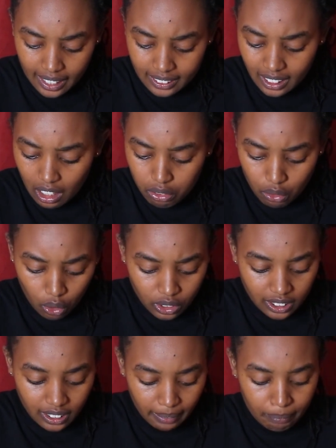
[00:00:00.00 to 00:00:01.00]

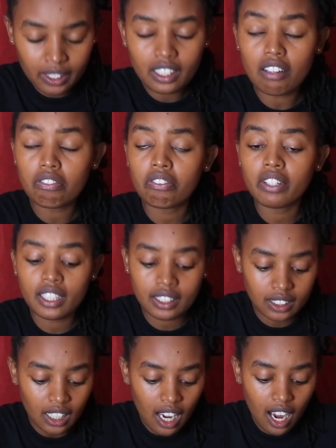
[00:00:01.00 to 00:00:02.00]
self-concept, they
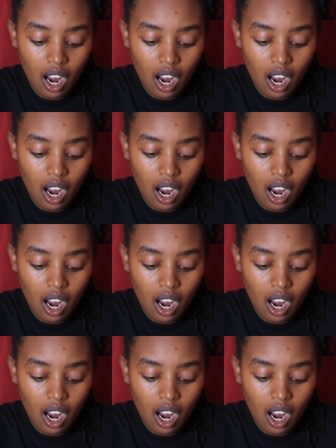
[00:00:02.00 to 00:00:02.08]
affect